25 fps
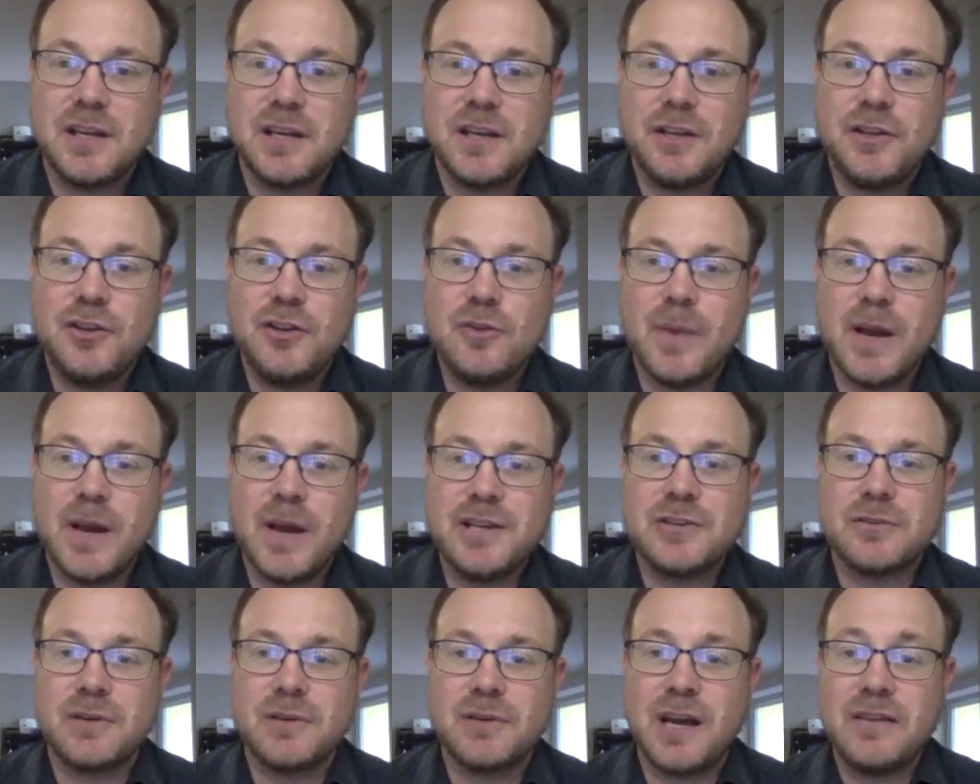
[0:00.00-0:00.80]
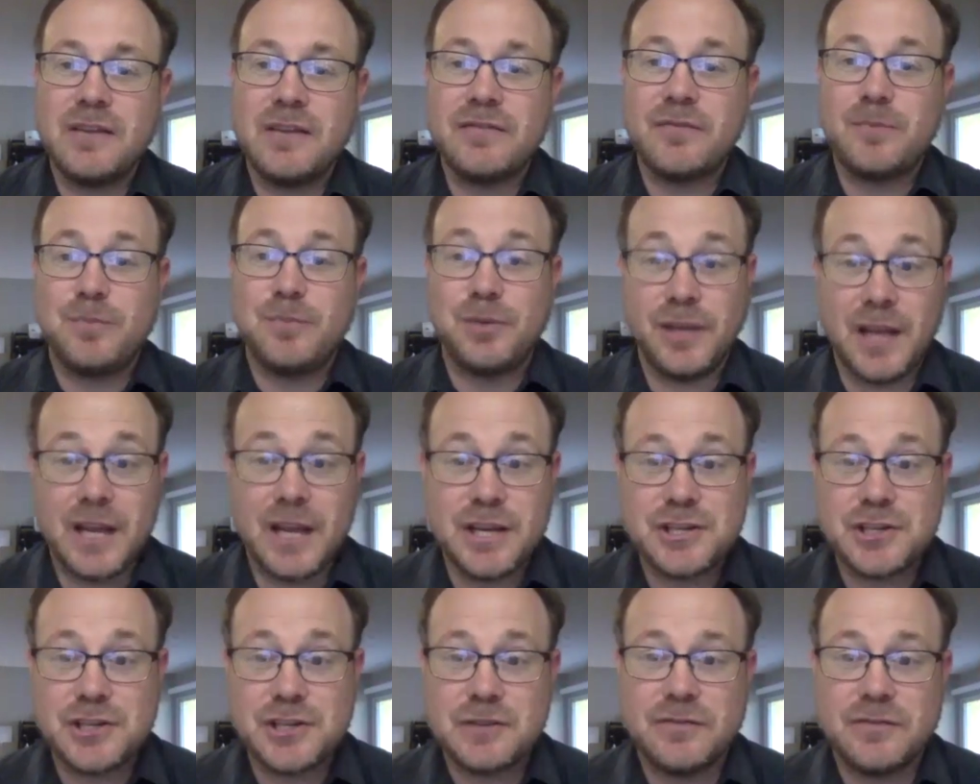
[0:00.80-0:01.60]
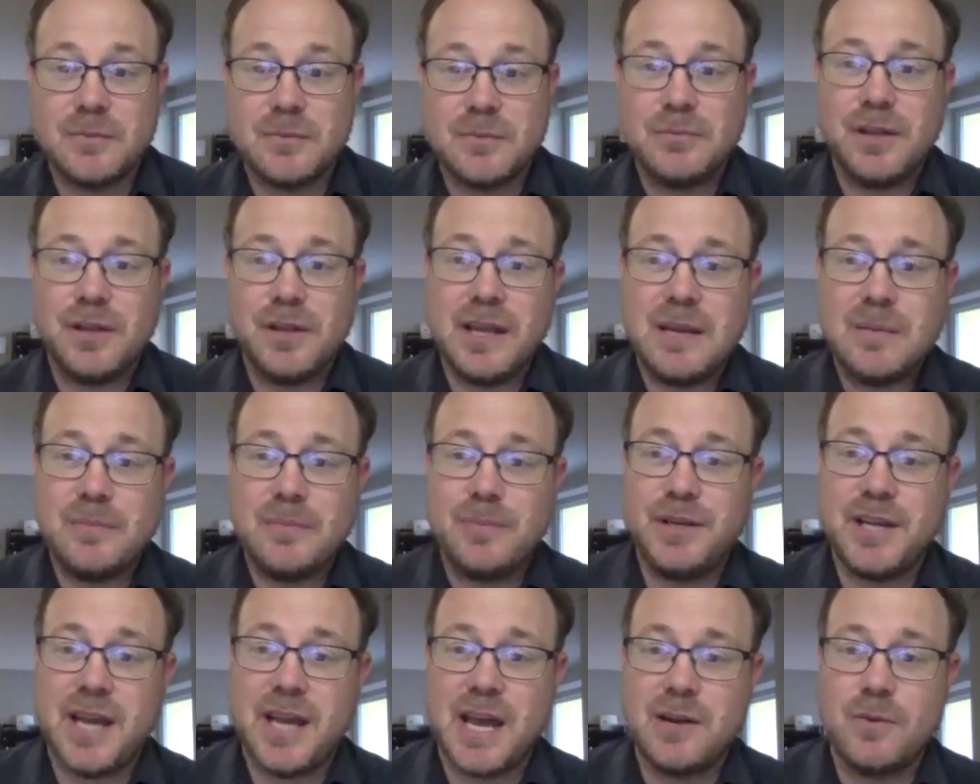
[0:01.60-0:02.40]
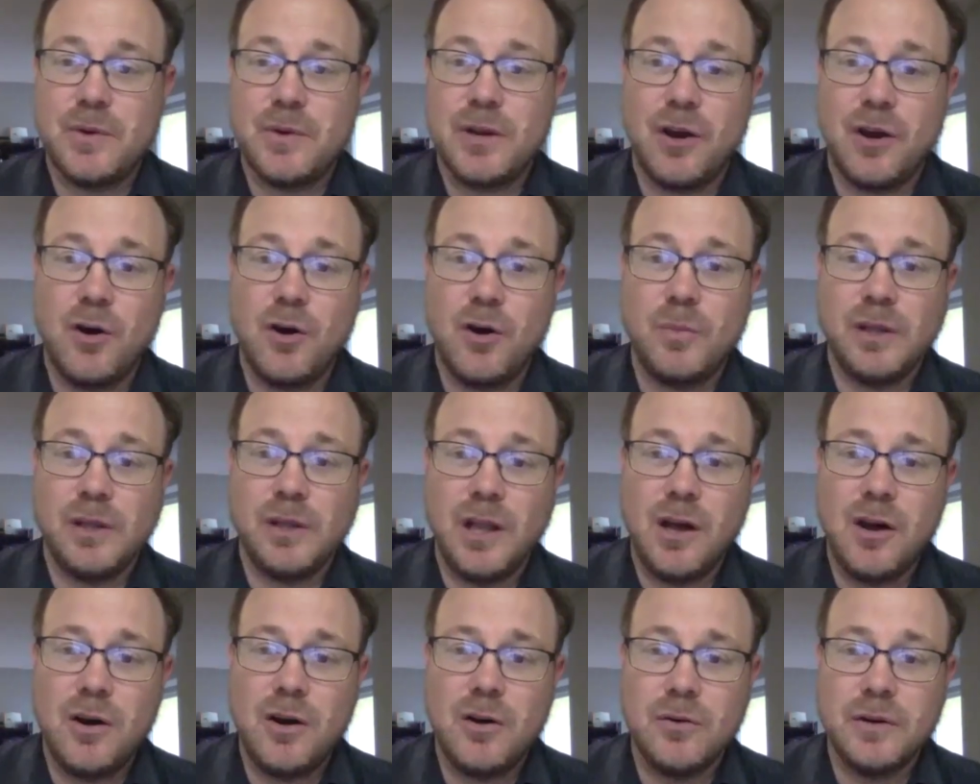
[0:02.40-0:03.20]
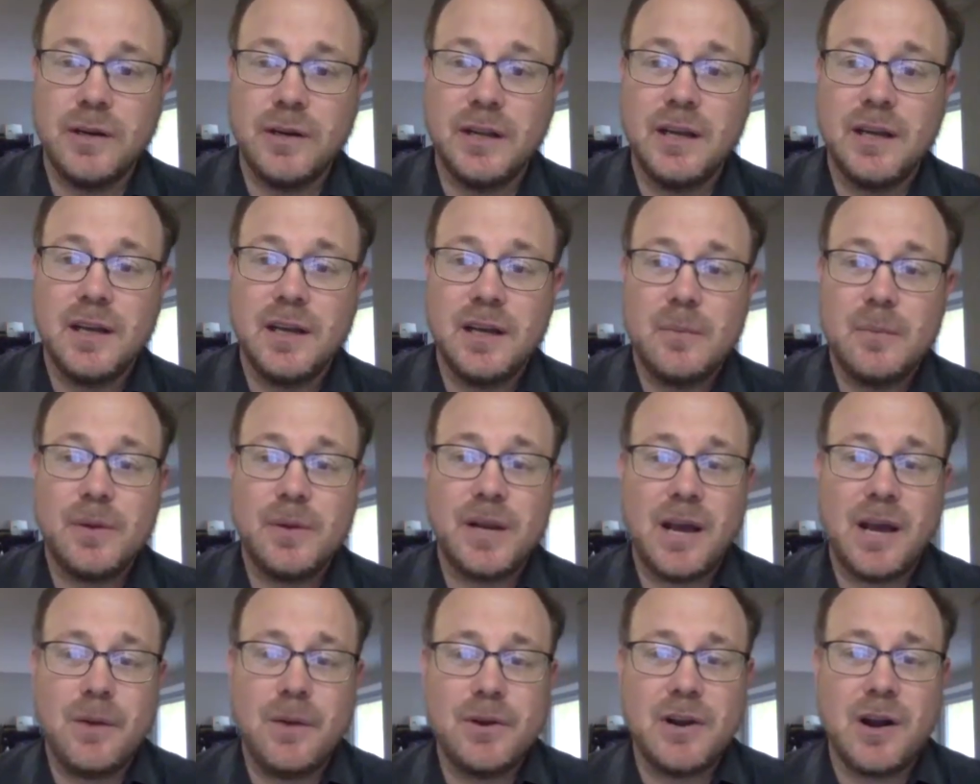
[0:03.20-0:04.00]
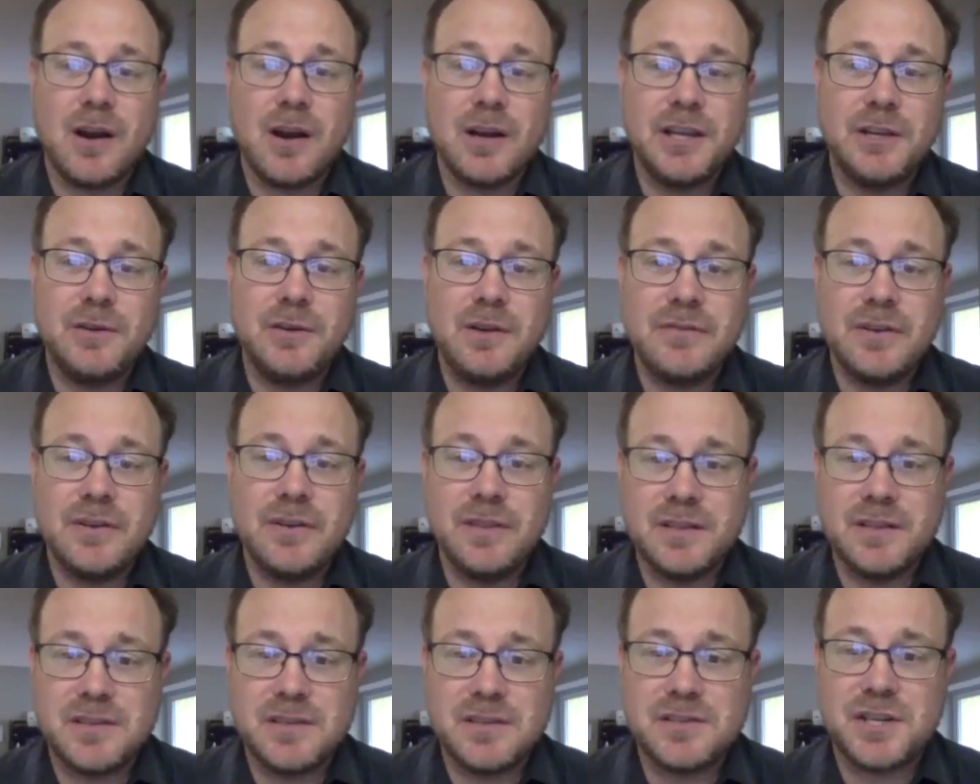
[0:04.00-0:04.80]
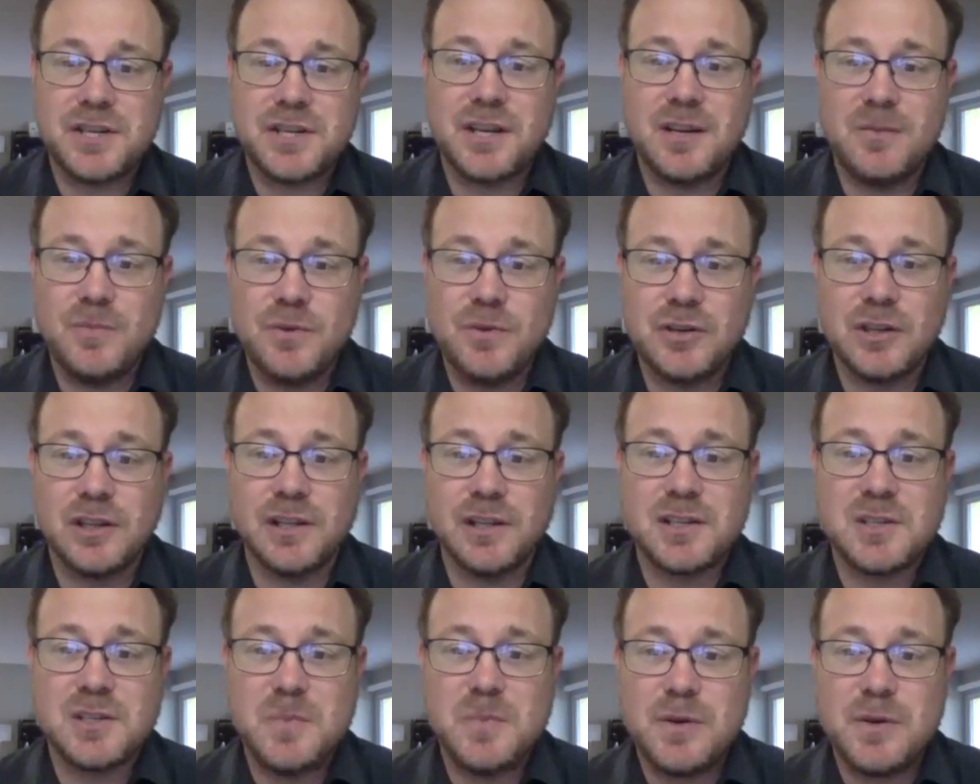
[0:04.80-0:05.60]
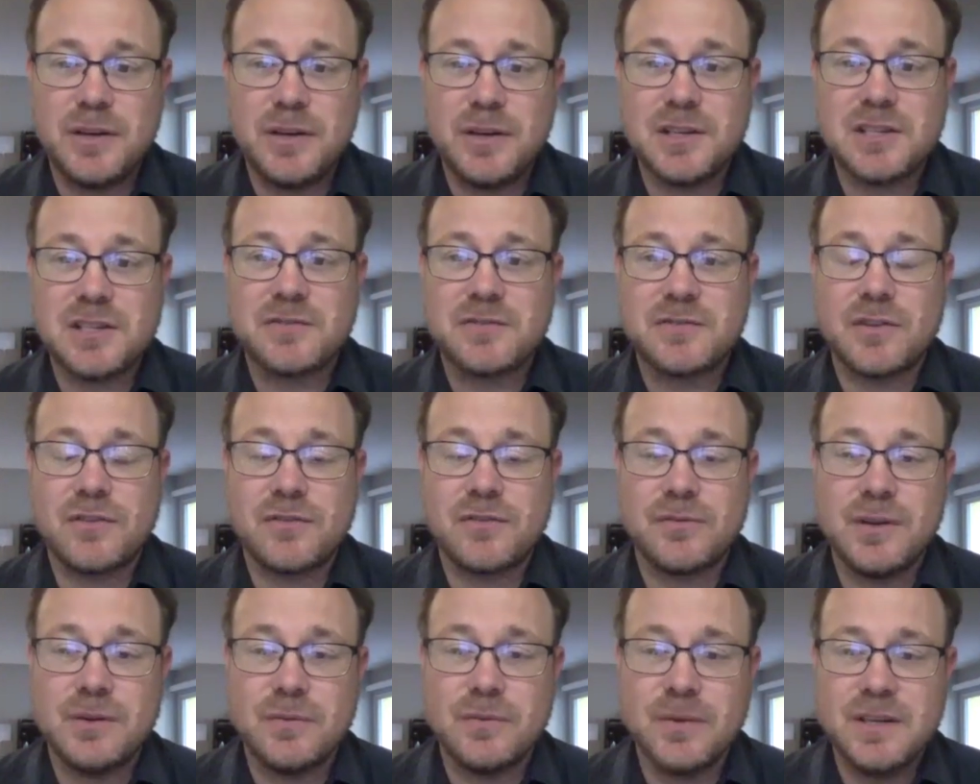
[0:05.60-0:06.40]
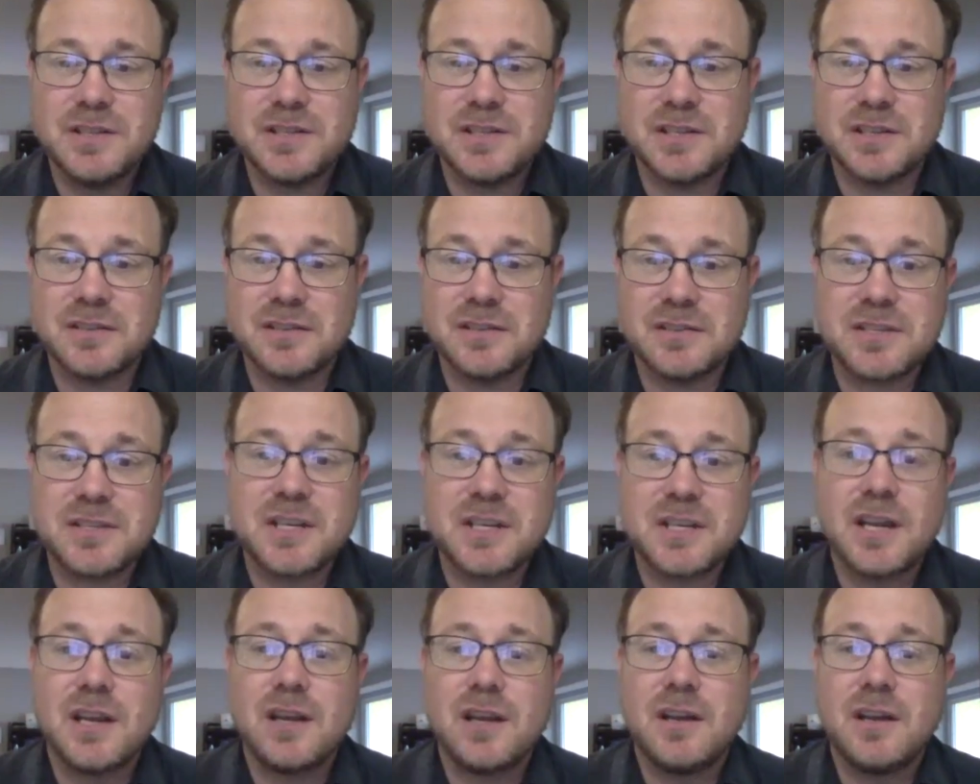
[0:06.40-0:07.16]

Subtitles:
You might derive pleasure from playing piano at home alone, but I would argue even this is a communal experience for 3 reasons.